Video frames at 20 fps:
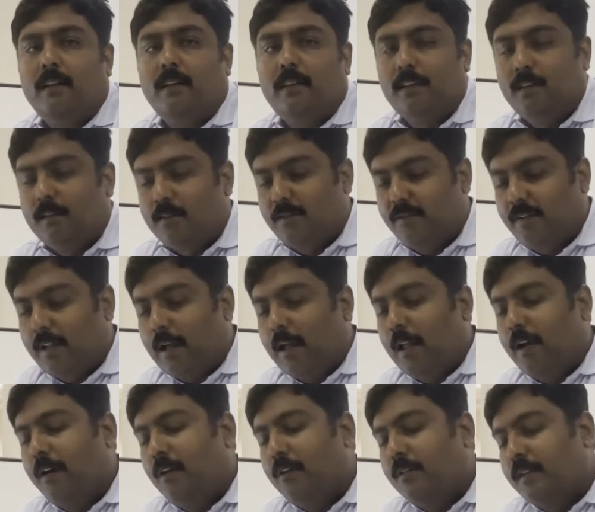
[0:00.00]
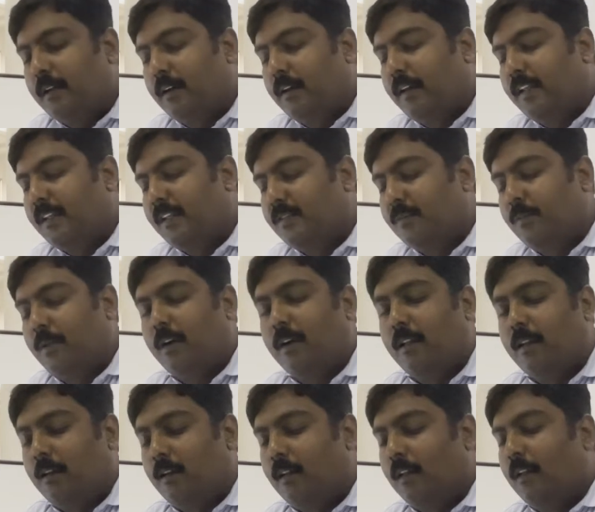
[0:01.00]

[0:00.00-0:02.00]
Since we are into centralized model,